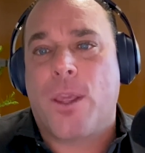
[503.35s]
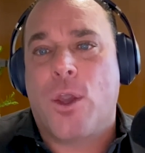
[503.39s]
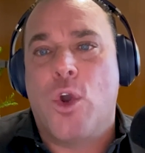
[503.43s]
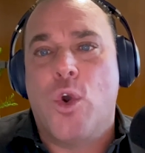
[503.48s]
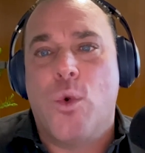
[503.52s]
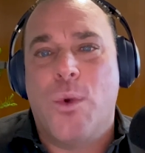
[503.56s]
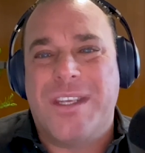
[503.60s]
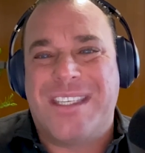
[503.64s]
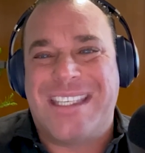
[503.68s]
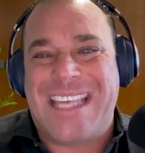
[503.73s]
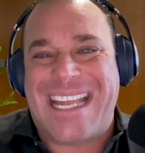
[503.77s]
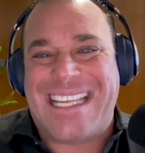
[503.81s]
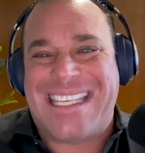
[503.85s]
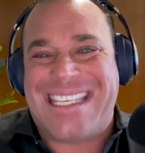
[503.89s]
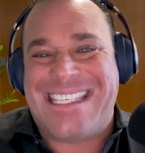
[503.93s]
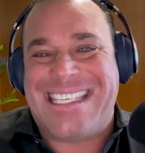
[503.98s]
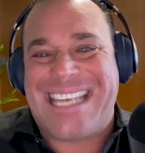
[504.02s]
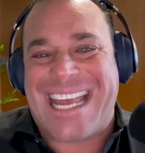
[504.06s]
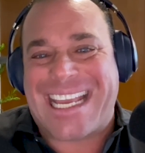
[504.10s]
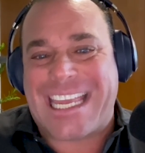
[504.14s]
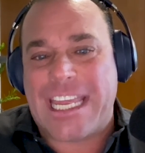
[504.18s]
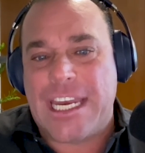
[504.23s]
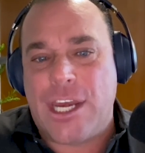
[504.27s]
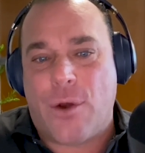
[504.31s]
Who is that
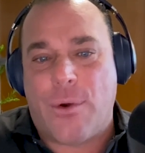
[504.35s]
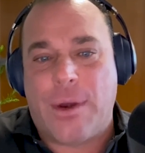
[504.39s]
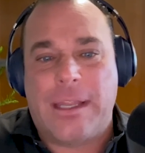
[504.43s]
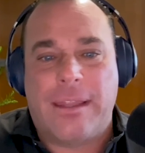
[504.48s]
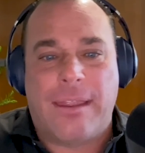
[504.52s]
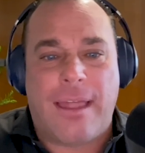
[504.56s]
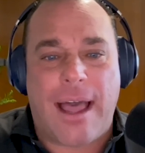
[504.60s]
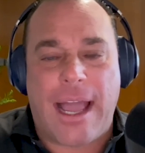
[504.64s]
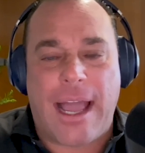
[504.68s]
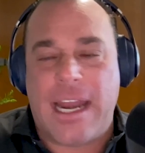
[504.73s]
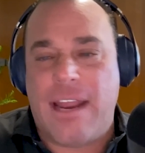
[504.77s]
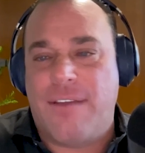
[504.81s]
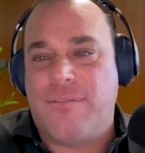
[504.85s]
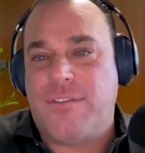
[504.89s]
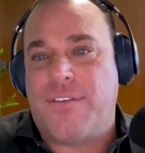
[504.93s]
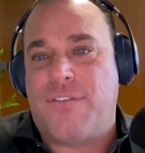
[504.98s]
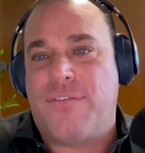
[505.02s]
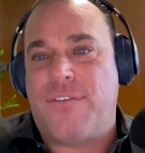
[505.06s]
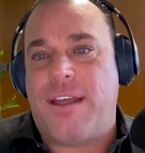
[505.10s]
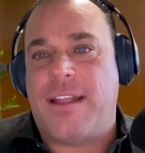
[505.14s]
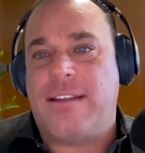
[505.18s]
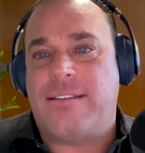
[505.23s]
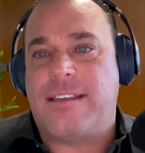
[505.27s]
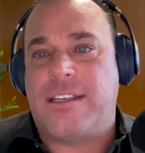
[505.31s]
secondary line of
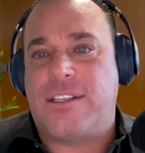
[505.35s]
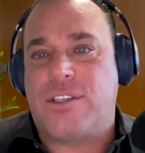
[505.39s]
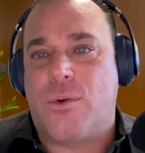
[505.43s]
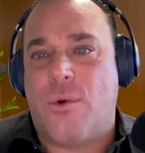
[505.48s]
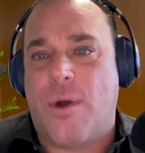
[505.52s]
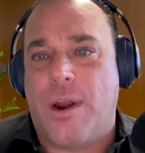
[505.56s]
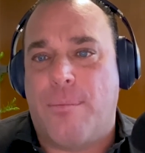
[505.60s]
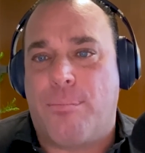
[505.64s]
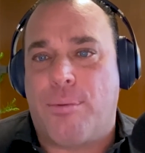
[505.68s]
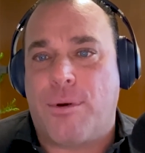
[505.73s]
defense that's going